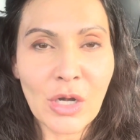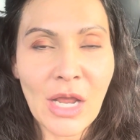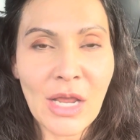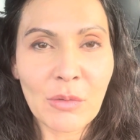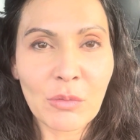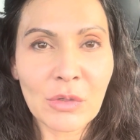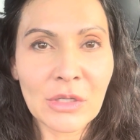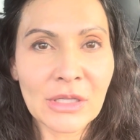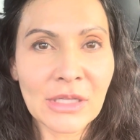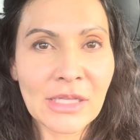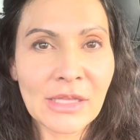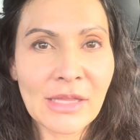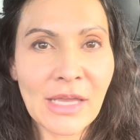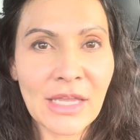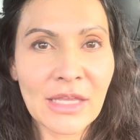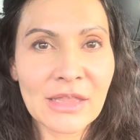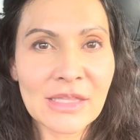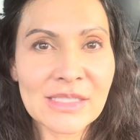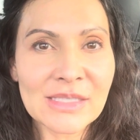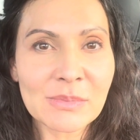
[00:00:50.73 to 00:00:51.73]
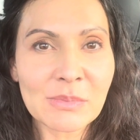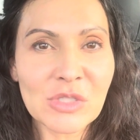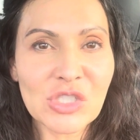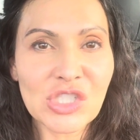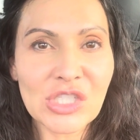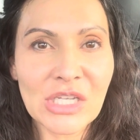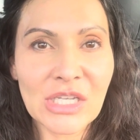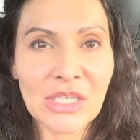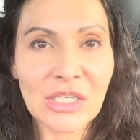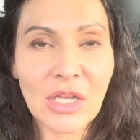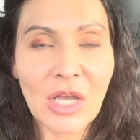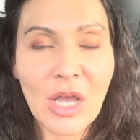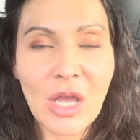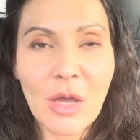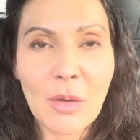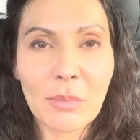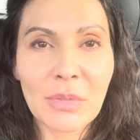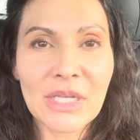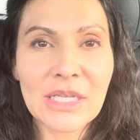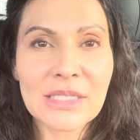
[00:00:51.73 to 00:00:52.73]
I really like this machine,
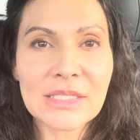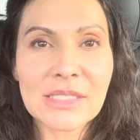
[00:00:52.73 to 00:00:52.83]
but it